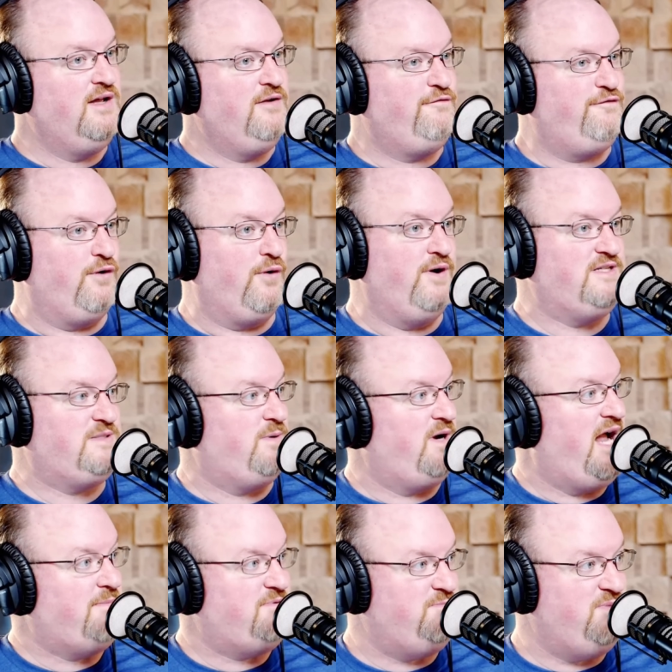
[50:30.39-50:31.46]
Florence
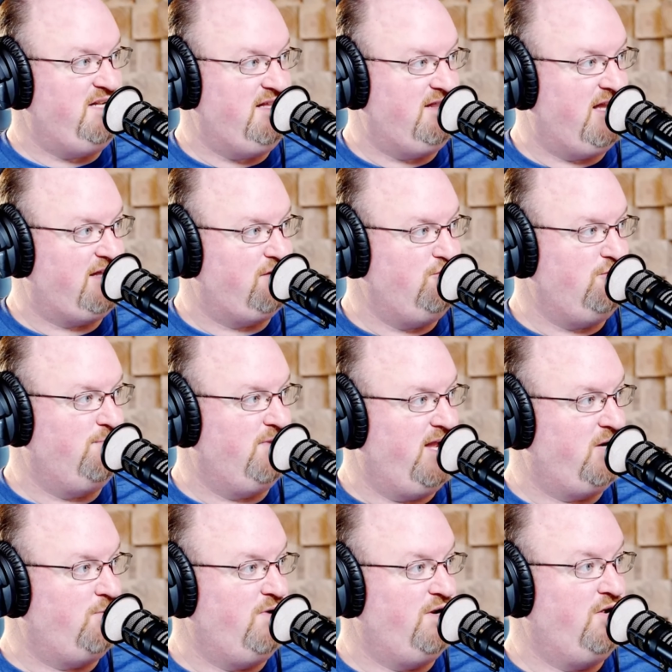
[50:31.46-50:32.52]
perhaps be like the new
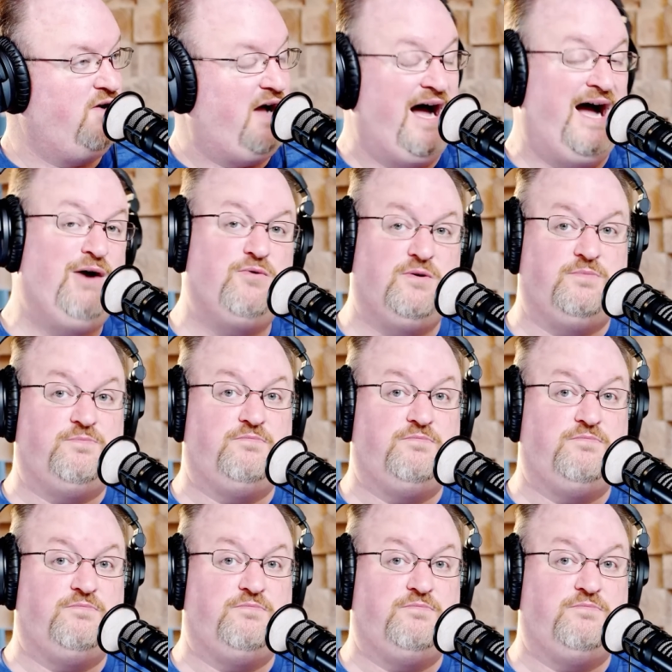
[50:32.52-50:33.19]
Black Widow. I